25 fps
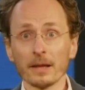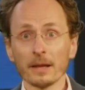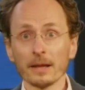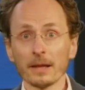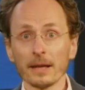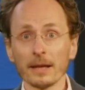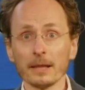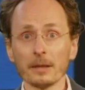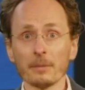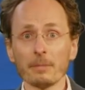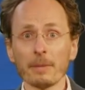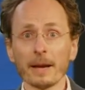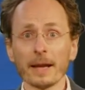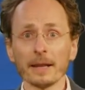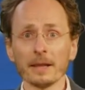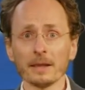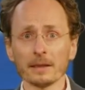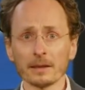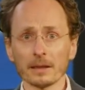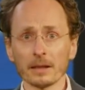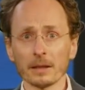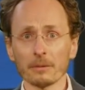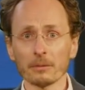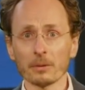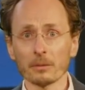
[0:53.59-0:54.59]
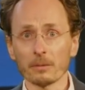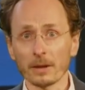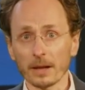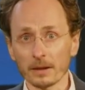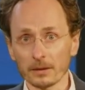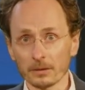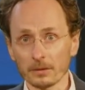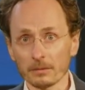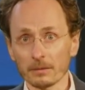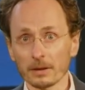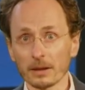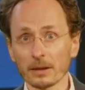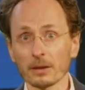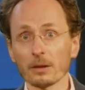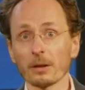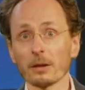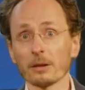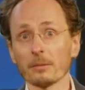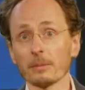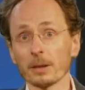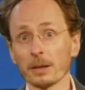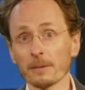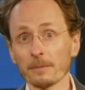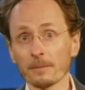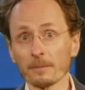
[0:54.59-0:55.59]
independently of the rest of the
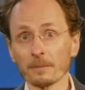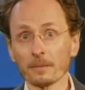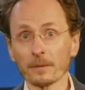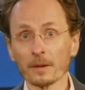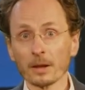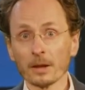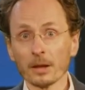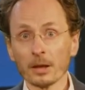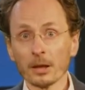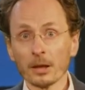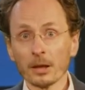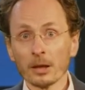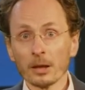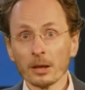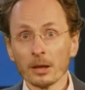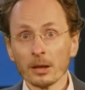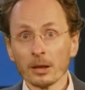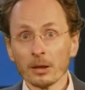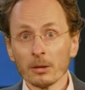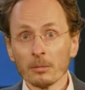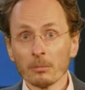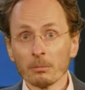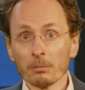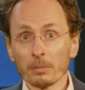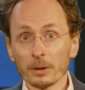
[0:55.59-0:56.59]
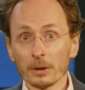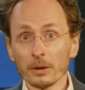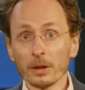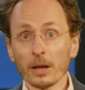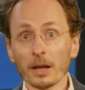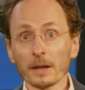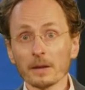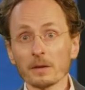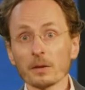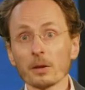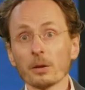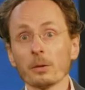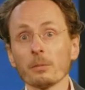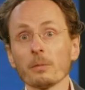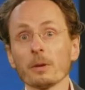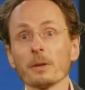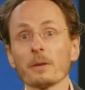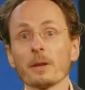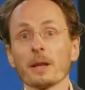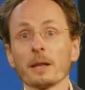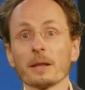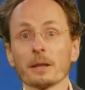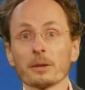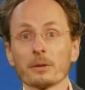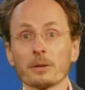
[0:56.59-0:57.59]
economy. But not so with
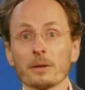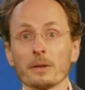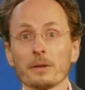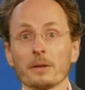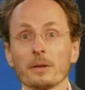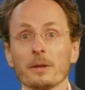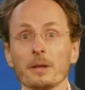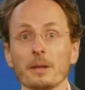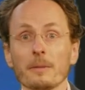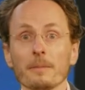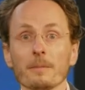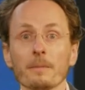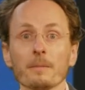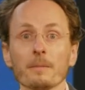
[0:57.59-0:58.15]
electricity.